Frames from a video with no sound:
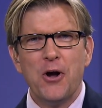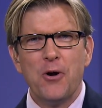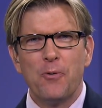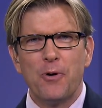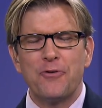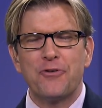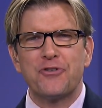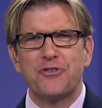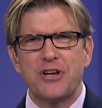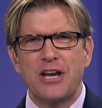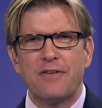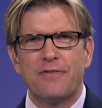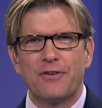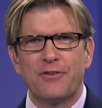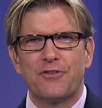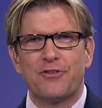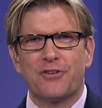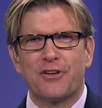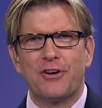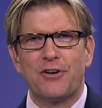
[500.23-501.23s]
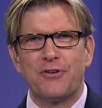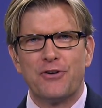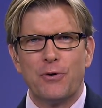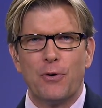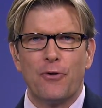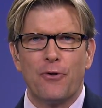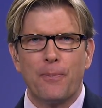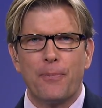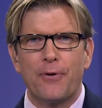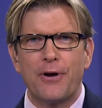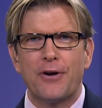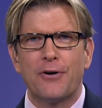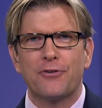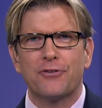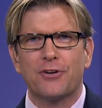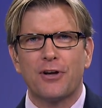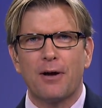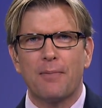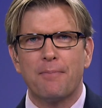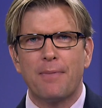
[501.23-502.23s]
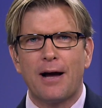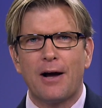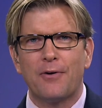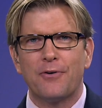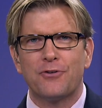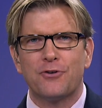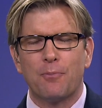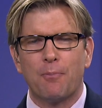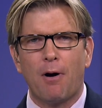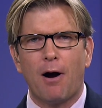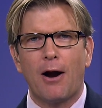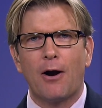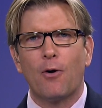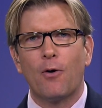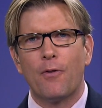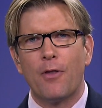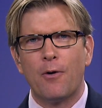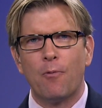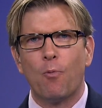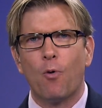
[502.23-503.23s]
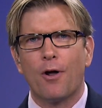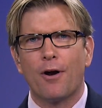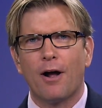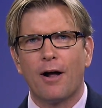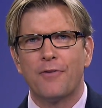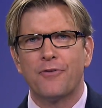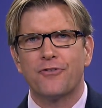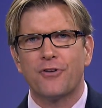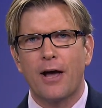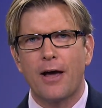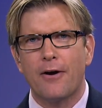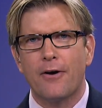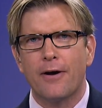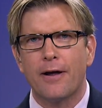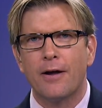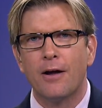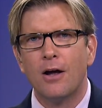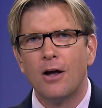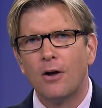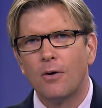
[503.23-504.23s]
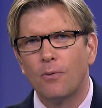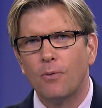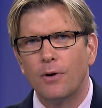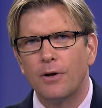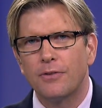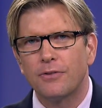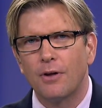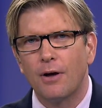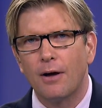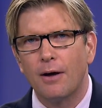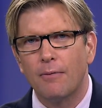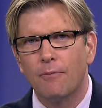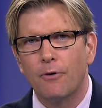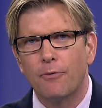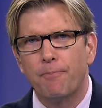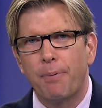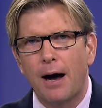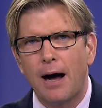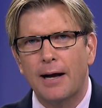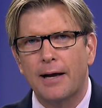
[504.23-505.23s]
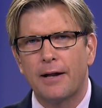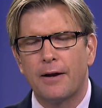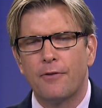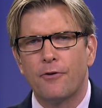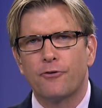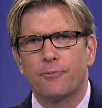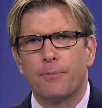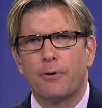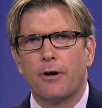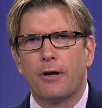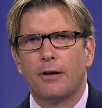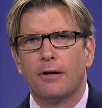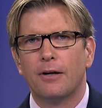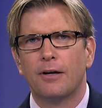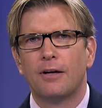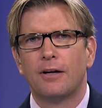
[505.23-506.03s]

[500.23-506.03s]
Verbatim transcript: what Stevens is going to do with a Breeders' Cup mount tomorrow and then one on Saturday with uh, with Bakken in the sprint?